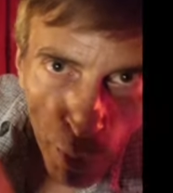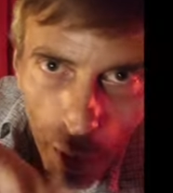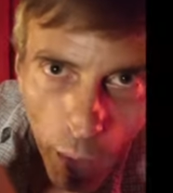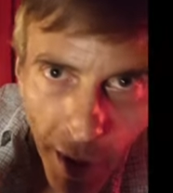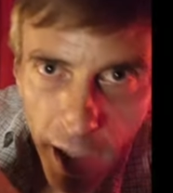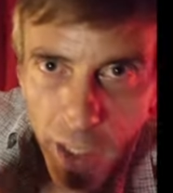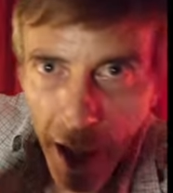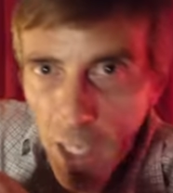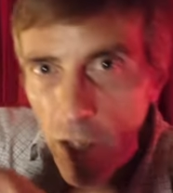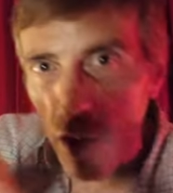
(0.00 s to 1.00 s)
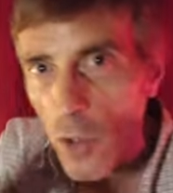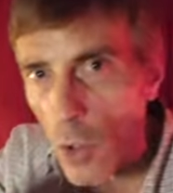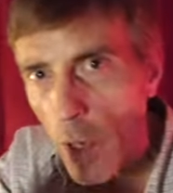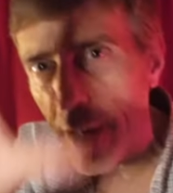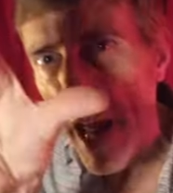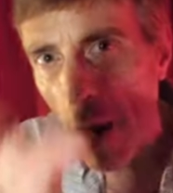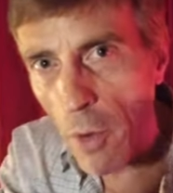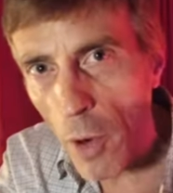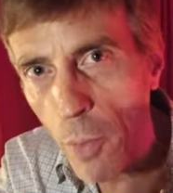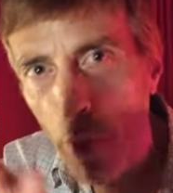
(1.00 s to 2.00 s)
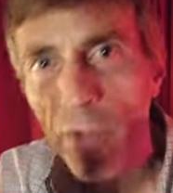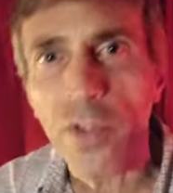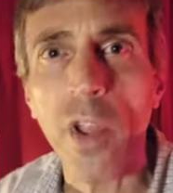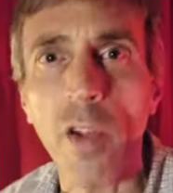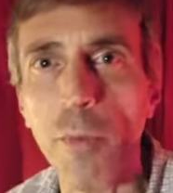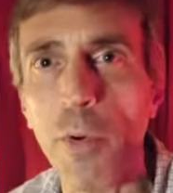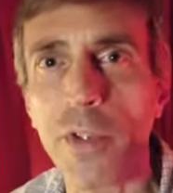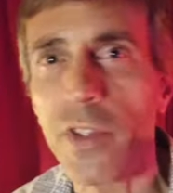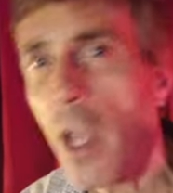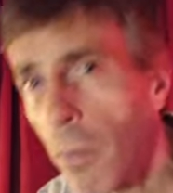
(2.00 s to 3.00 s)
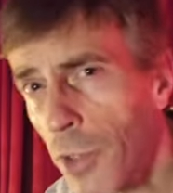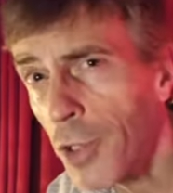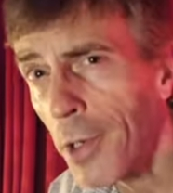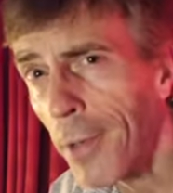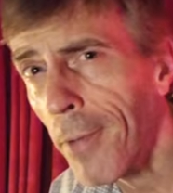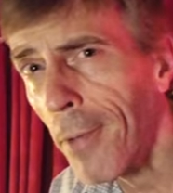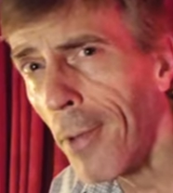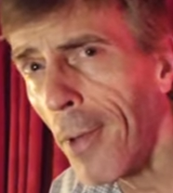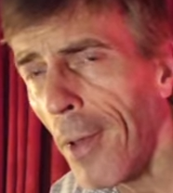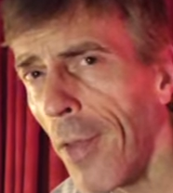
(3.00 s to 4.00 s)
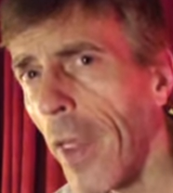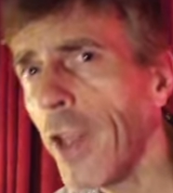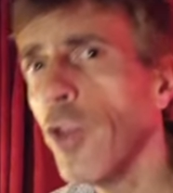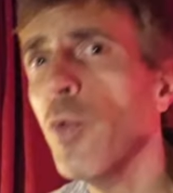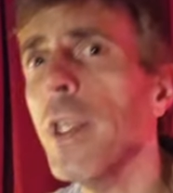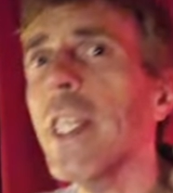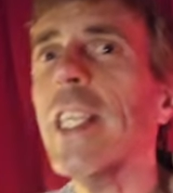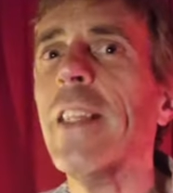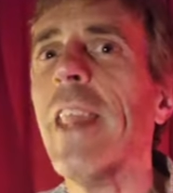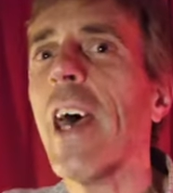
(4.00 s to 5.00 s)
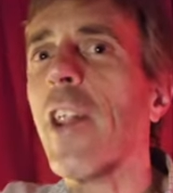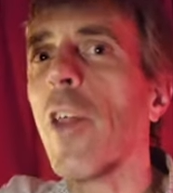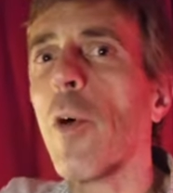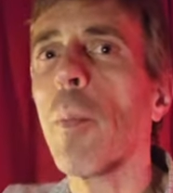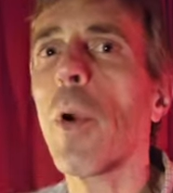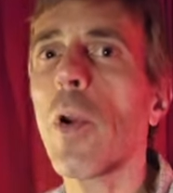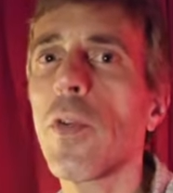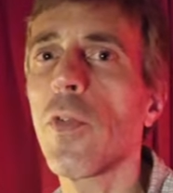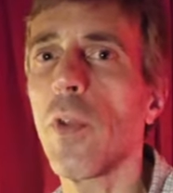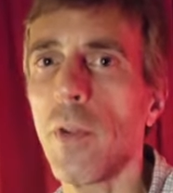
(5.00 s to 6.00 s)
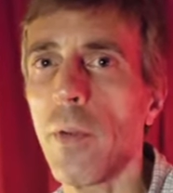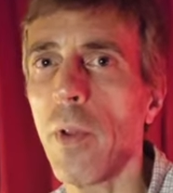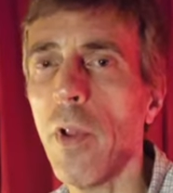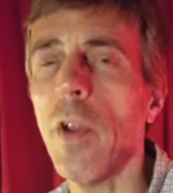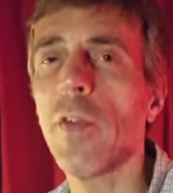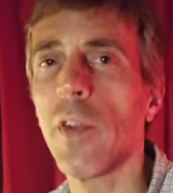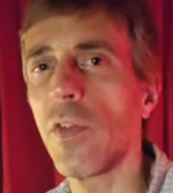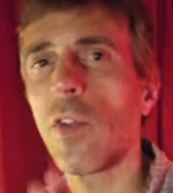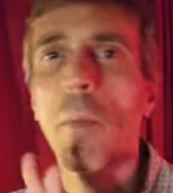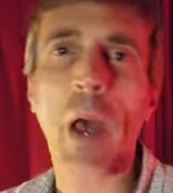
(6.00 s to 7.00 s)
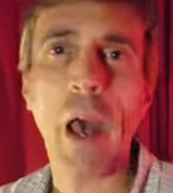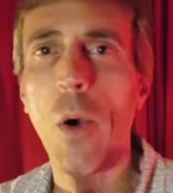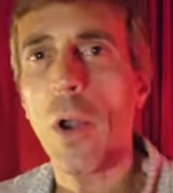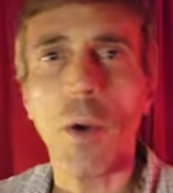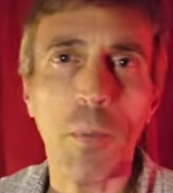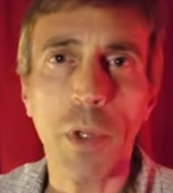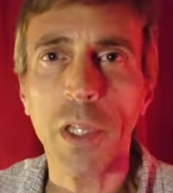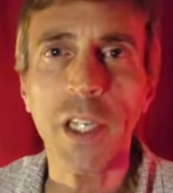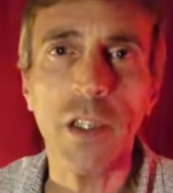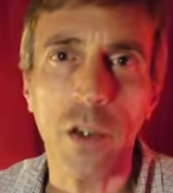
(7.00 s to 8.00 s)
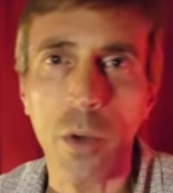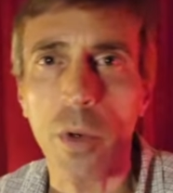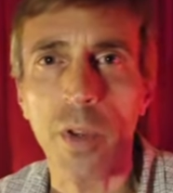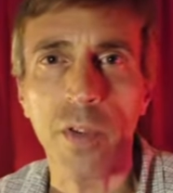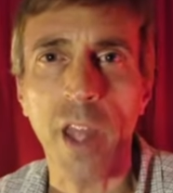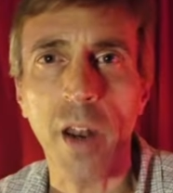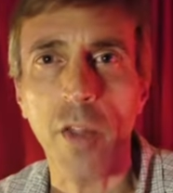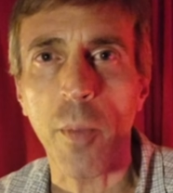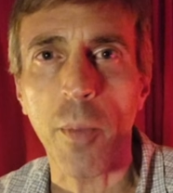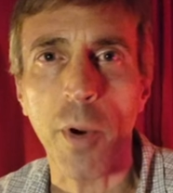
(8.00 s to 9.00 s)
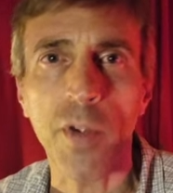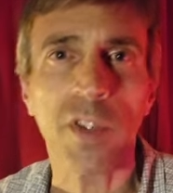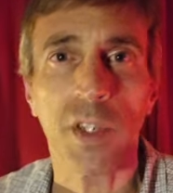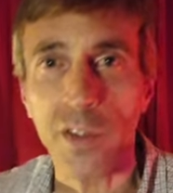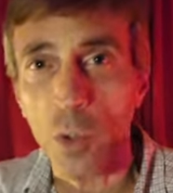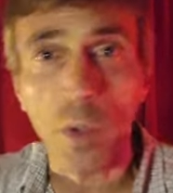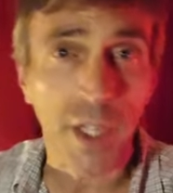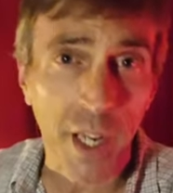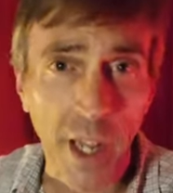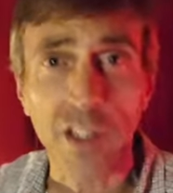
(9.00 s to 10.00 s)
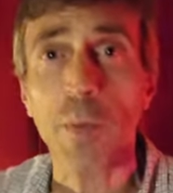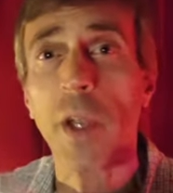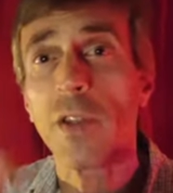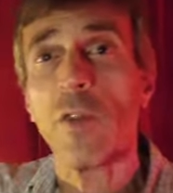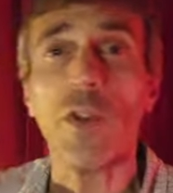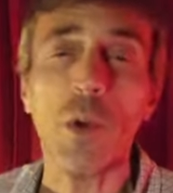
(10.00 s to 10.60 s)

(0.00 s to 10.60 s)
broken in your narrow self-perception that you need that other person to somehow complete you, because that other person is only an aspect of